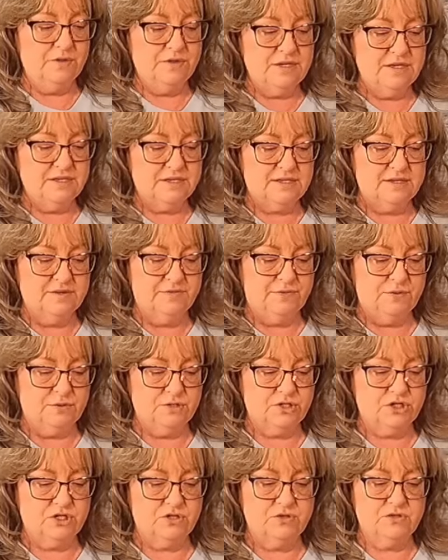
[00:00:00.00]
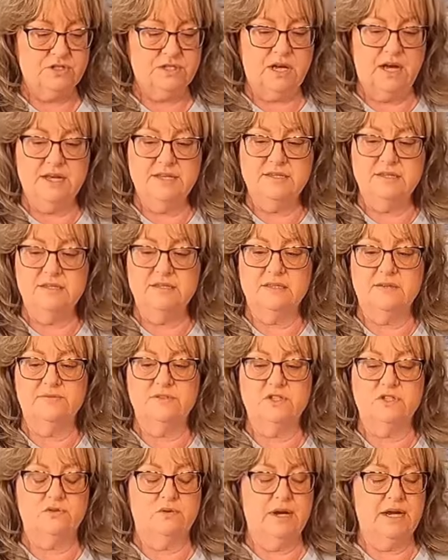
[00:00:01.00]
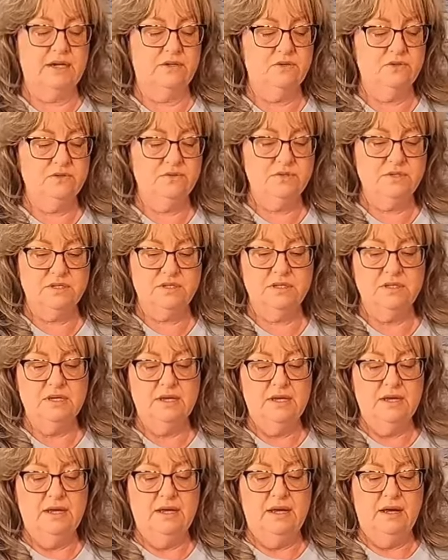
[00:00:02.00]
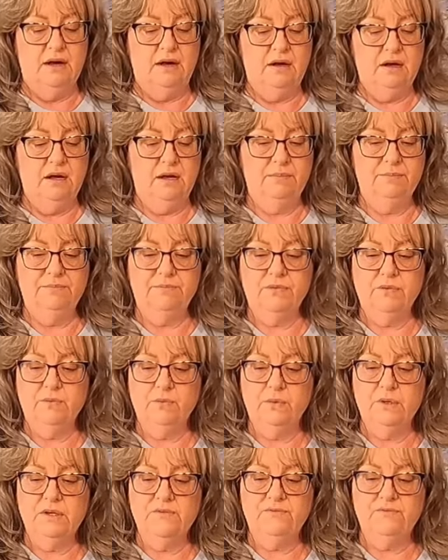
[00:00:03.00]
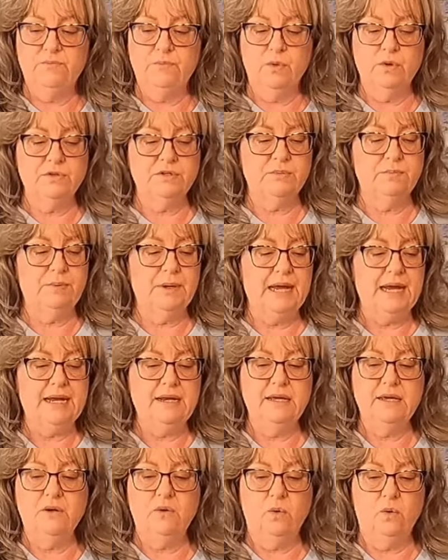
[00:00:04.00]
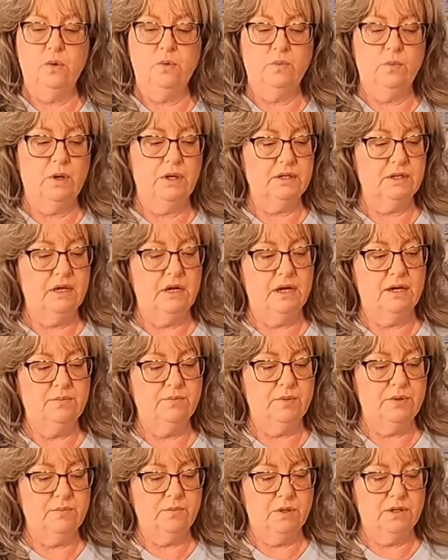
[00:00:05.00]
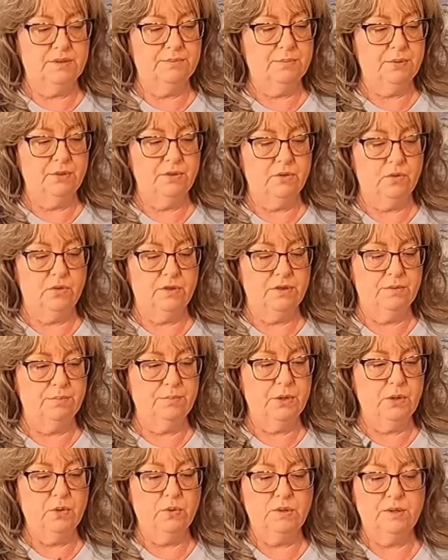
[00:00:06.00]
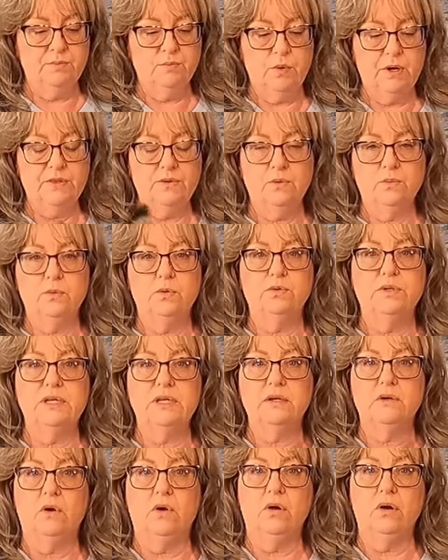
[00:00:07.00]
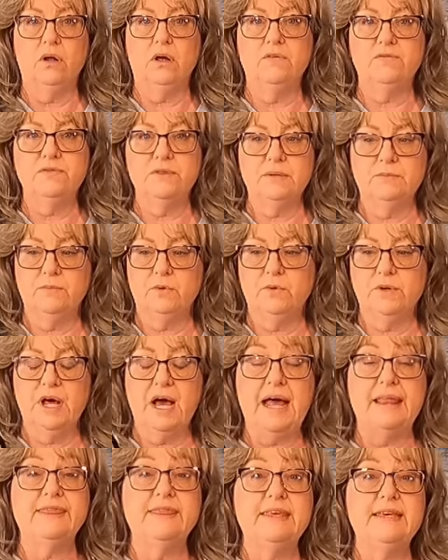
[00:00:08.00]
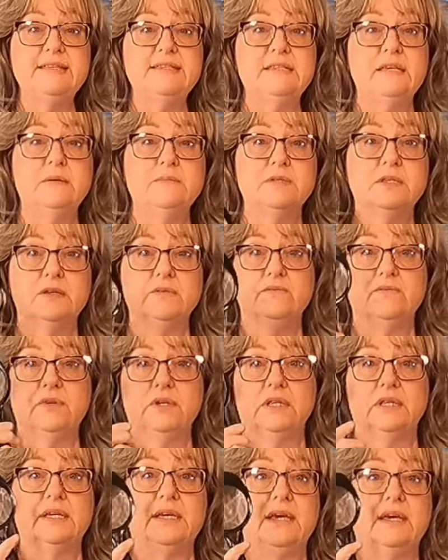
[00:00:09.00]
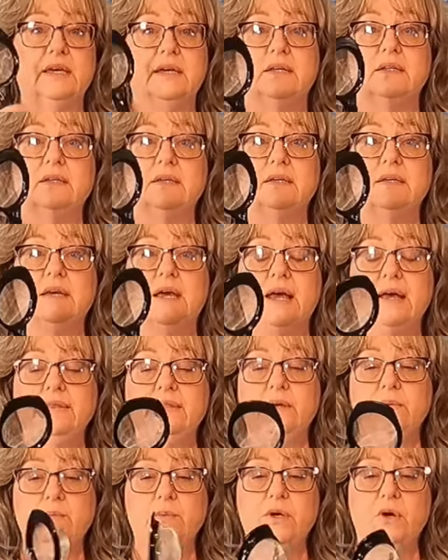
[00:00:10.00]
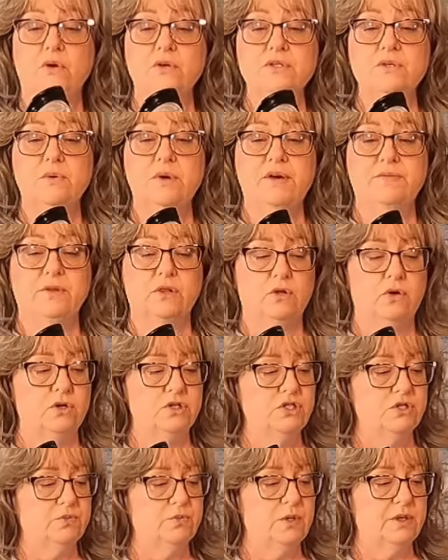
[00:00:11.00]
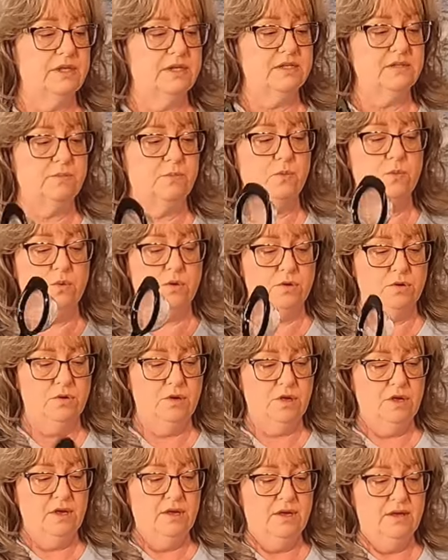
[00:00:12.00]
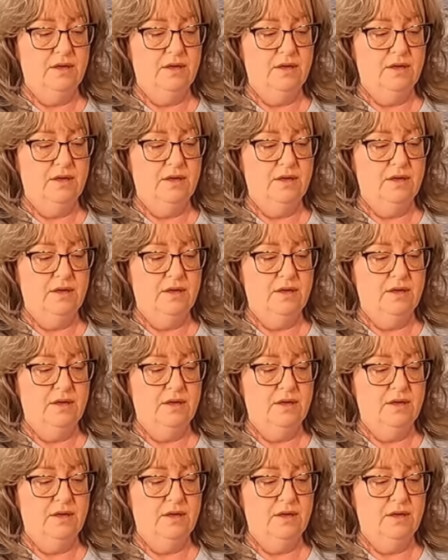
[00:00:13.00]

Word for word: are these different sizes of strainers. Um, we were debating on what kind we want to put on the boat and whether we'll need all of them or not. This comes in really handy. And then we also have a larger one that's more